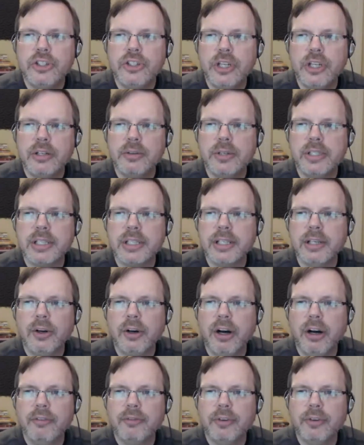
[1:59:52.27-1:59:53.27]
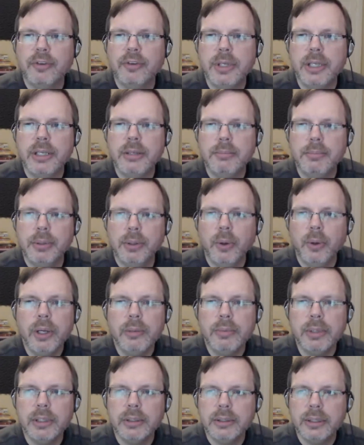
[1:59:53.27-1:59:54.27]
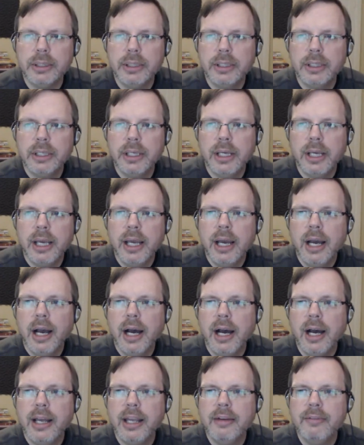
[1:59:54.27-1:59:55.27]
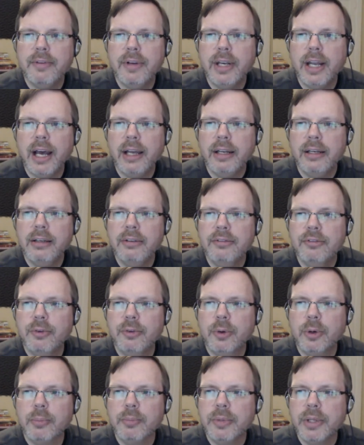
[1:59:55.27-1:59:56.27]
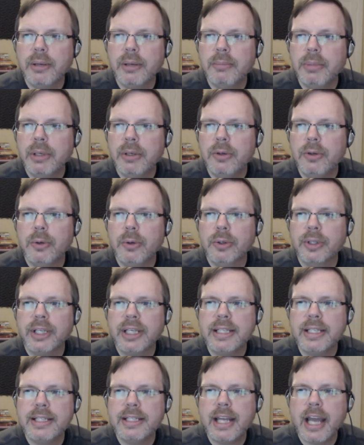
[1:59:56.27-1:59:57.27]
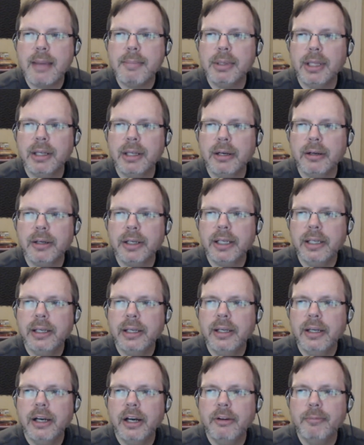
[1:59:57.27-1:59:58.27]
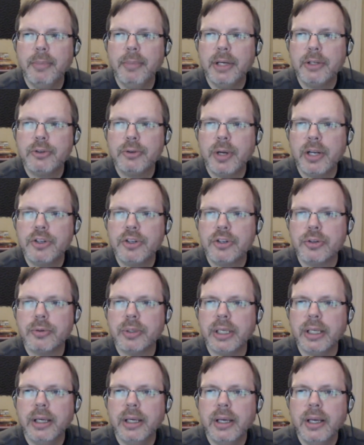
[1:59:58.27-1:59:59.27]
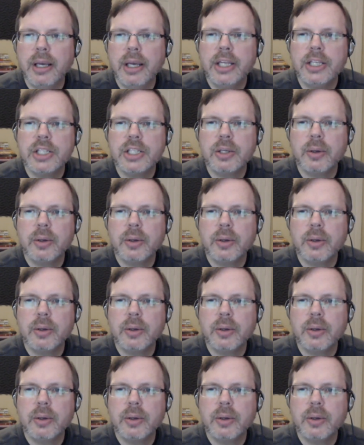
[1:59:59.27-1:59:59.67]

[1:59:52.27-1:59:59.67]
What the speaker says: generously offered me employment. I have not informed them nor the constabulary of my treachery, so I